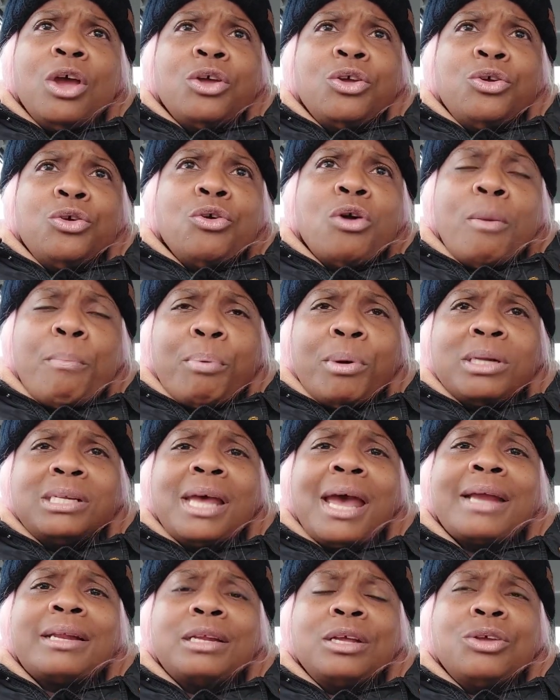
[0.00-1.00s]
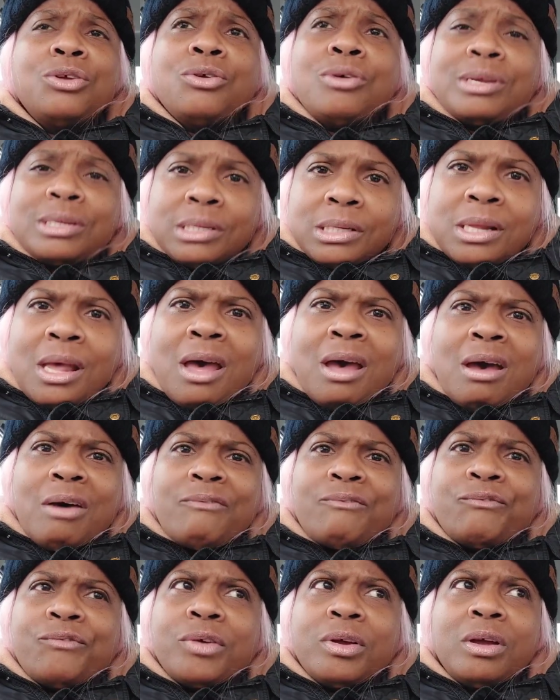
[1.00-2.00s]
You're protecting yourself
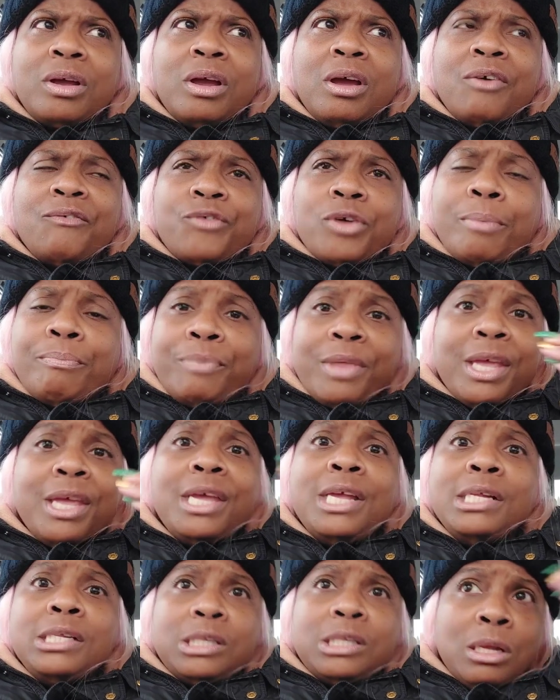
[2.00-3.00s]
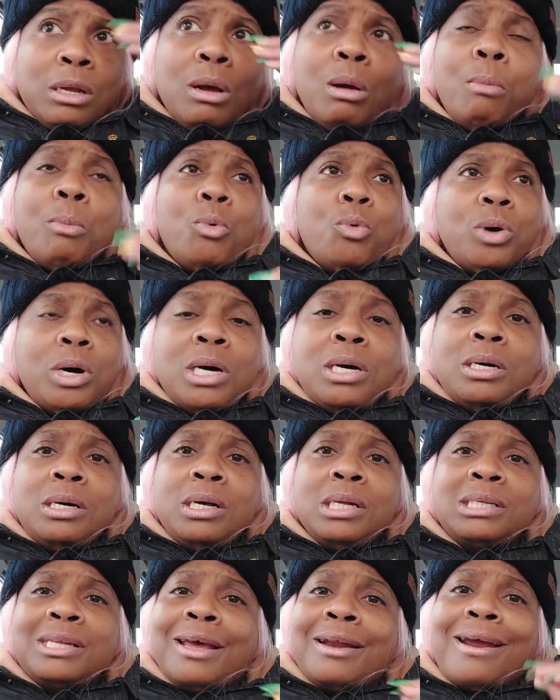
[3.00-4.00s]
from these them
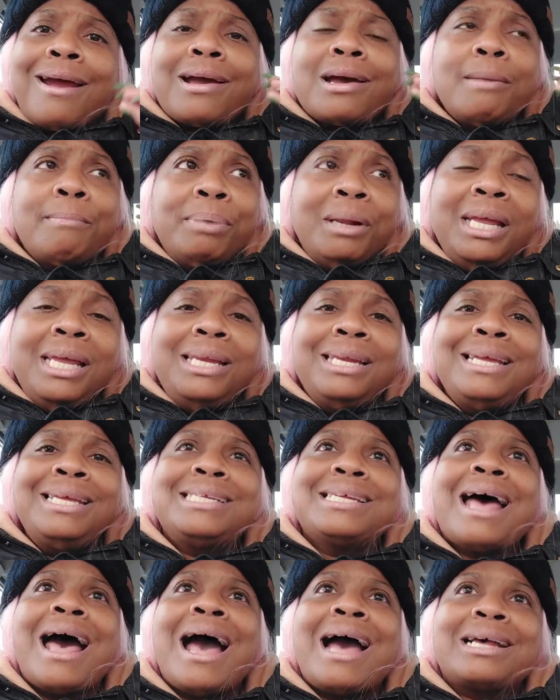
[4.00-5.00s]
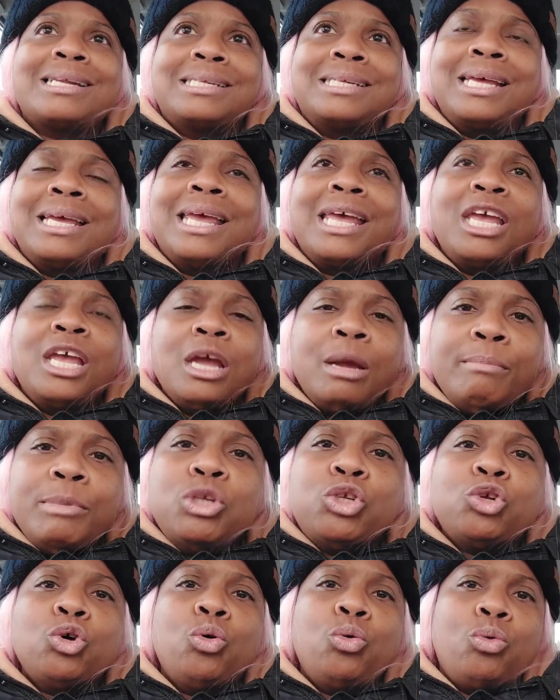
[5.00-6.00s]
ones that are completely toxic,
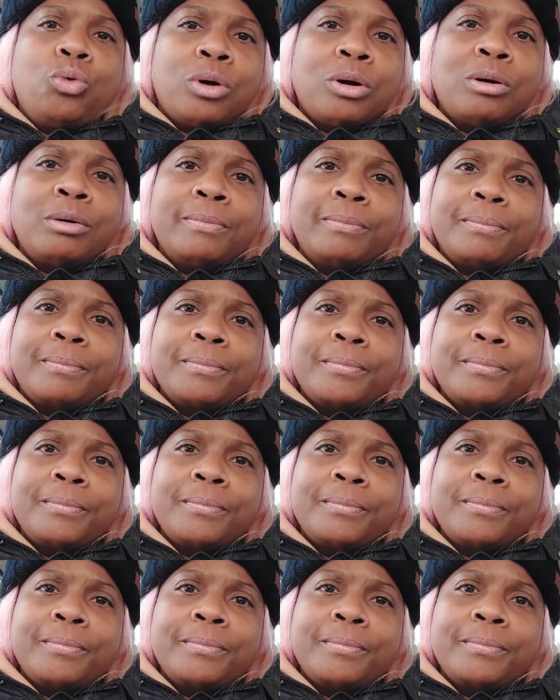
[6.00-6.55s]
immature,